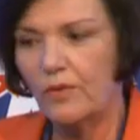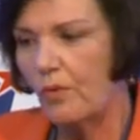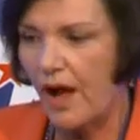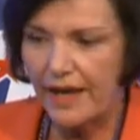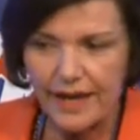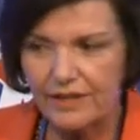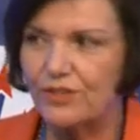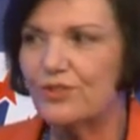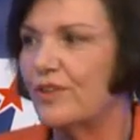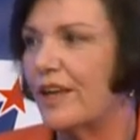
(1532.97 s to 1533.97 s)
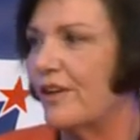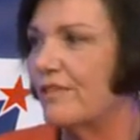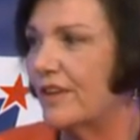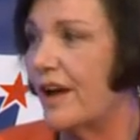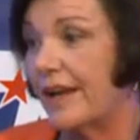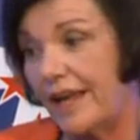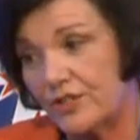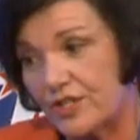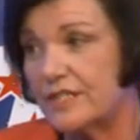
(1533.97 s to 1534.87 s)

Why can't you do that overnight? Actually,